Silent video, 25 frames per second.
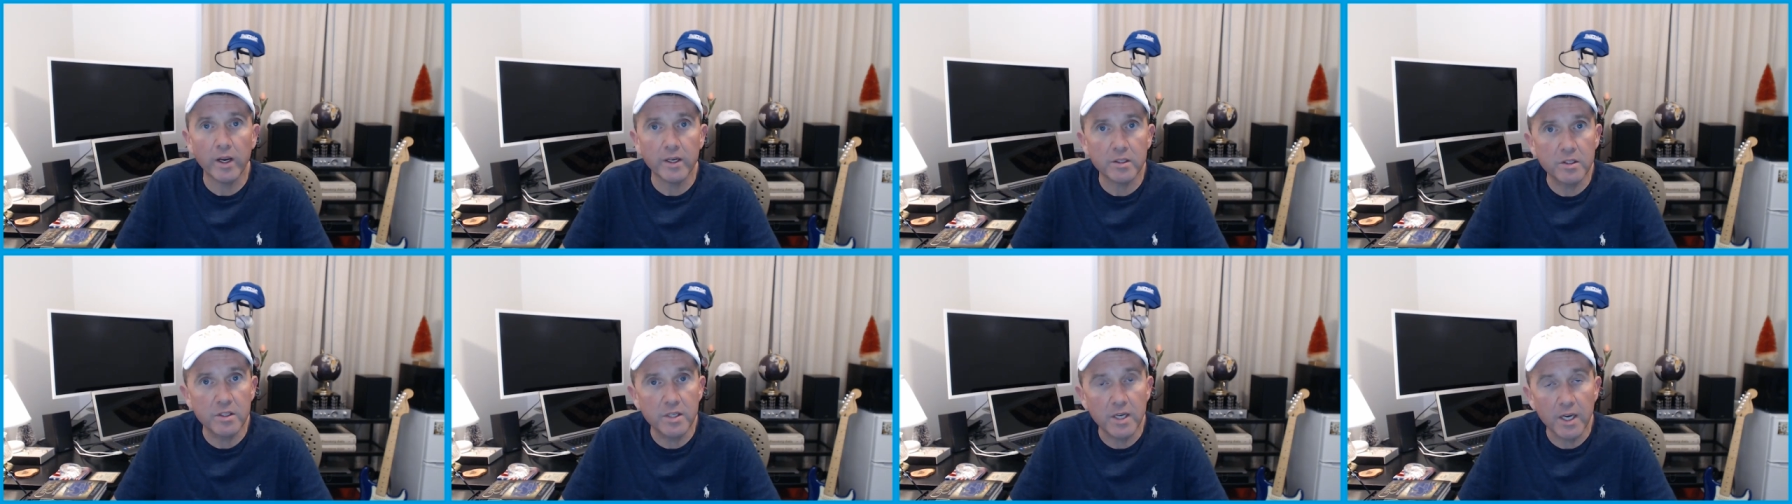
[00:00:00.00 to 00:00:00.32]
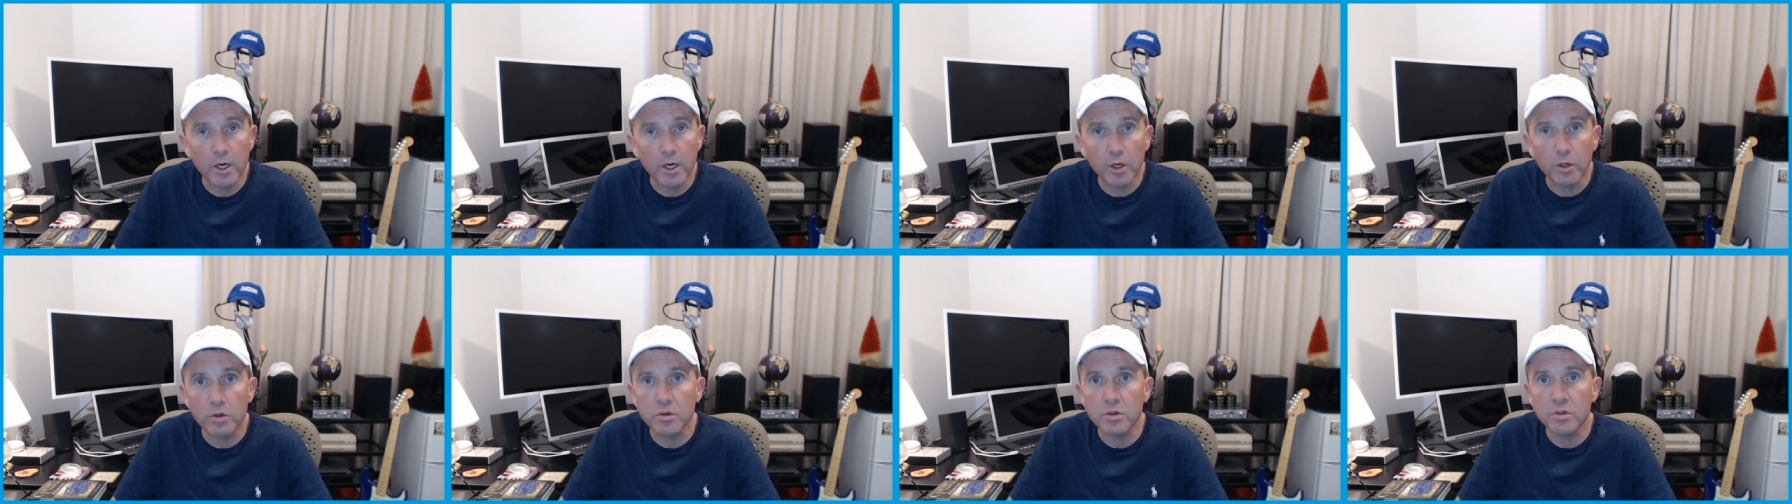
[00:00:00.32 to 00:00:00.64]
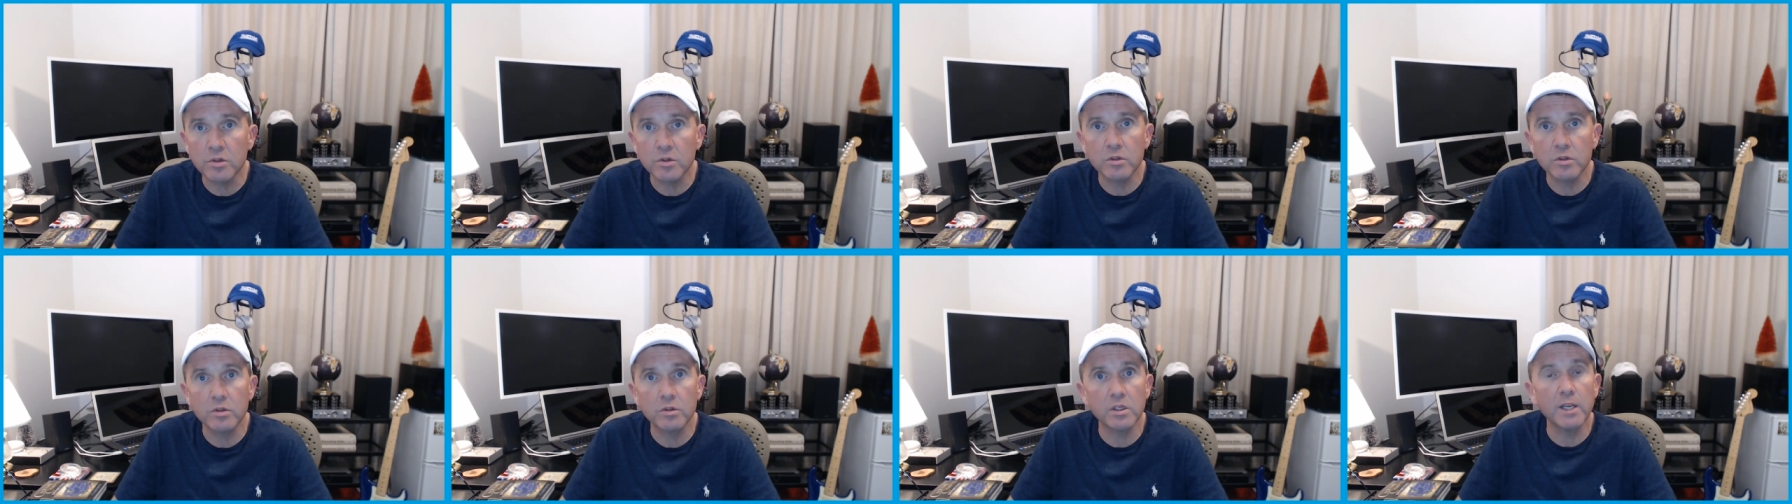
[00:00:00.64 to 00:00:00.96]
tears,
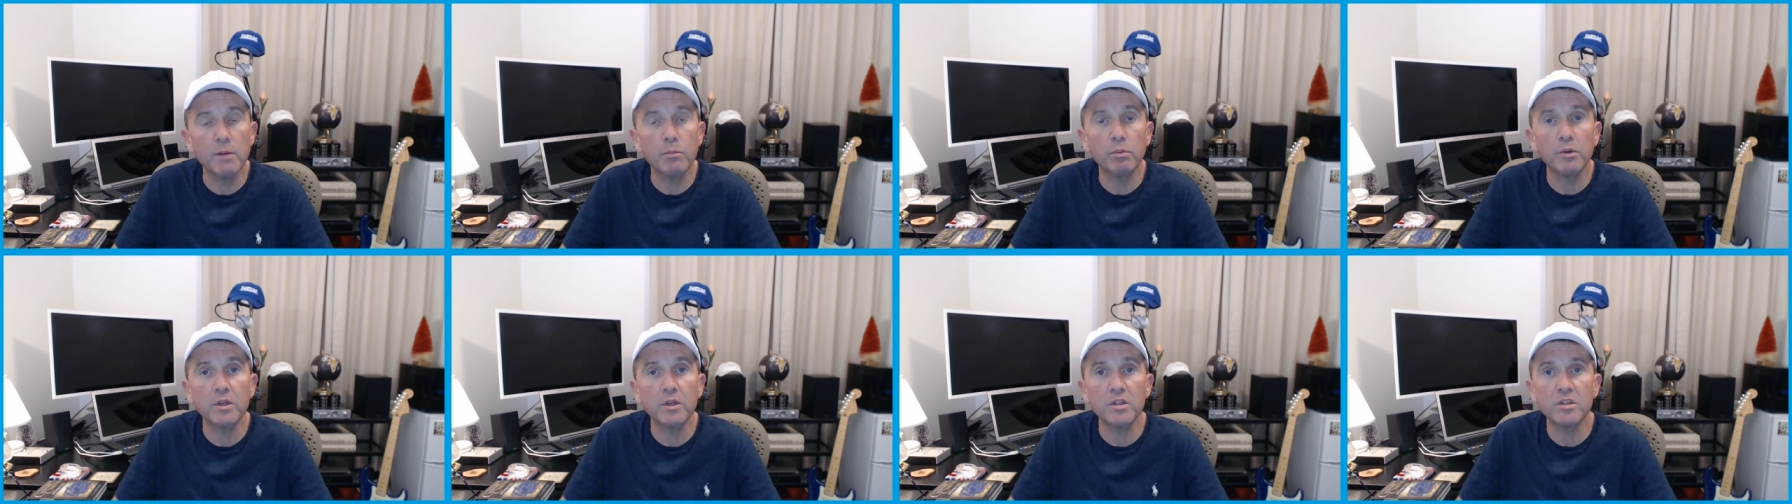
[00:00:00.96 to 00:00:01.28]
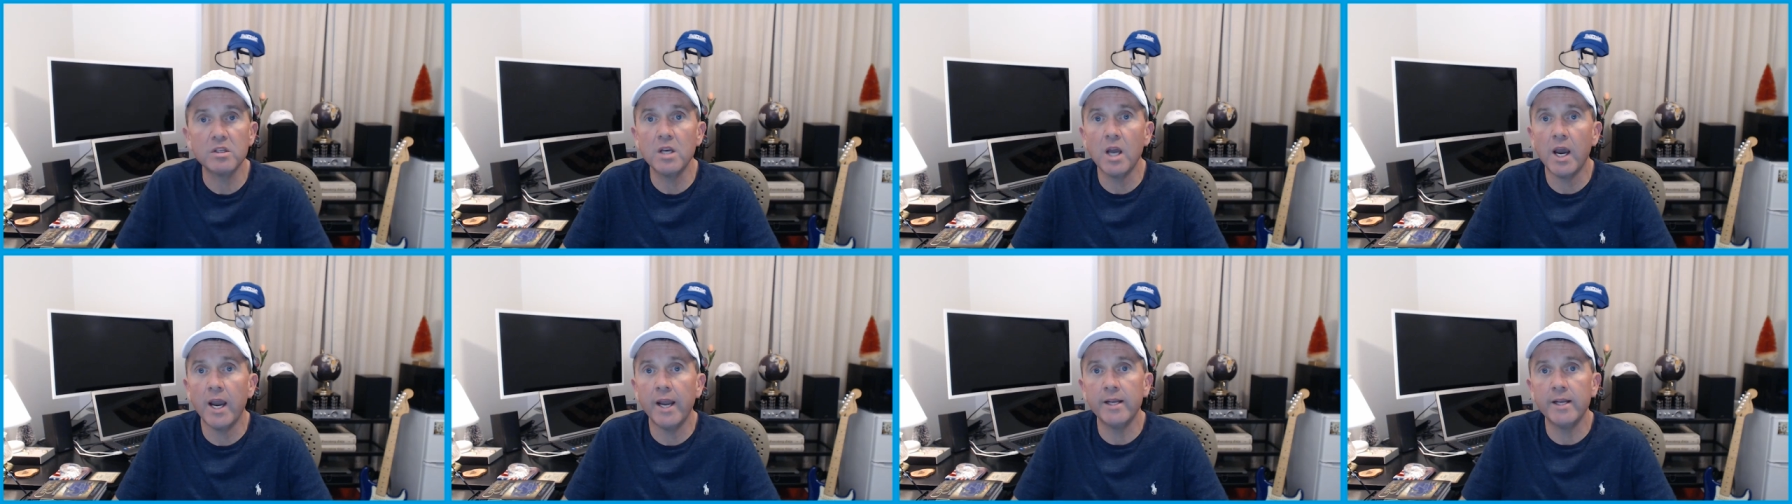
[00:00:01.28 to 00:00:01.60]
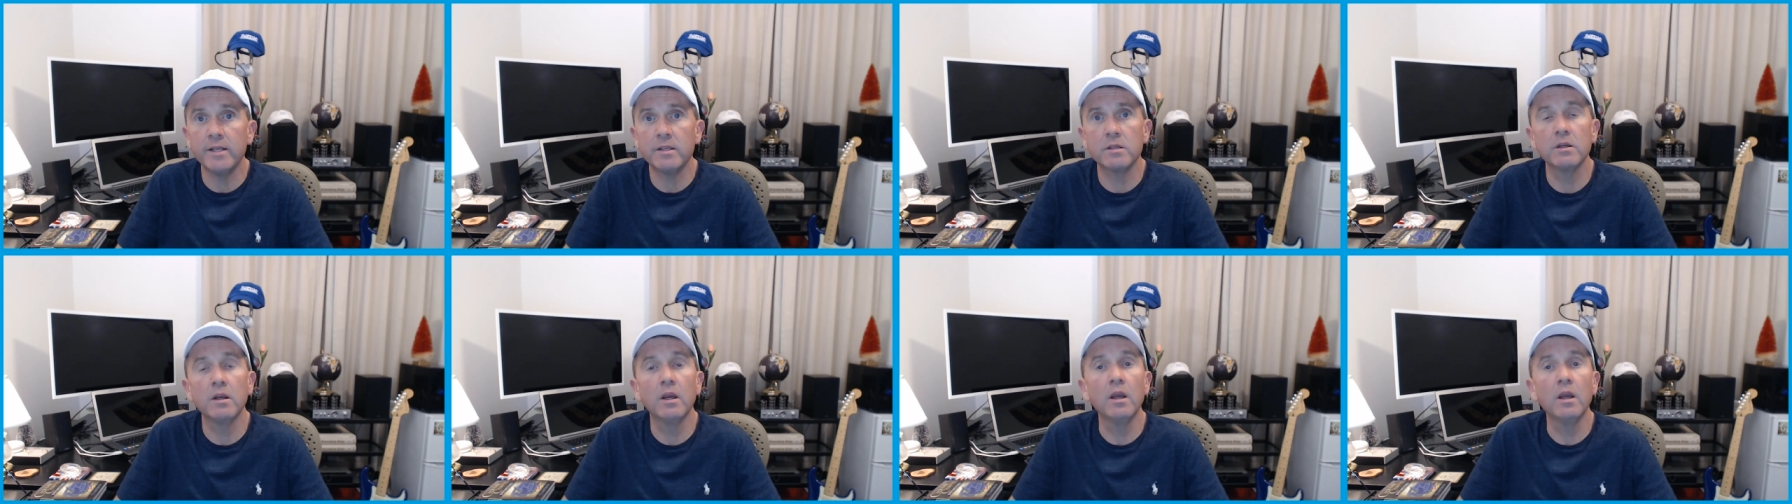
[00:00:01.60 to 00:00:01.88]
sleepless nights.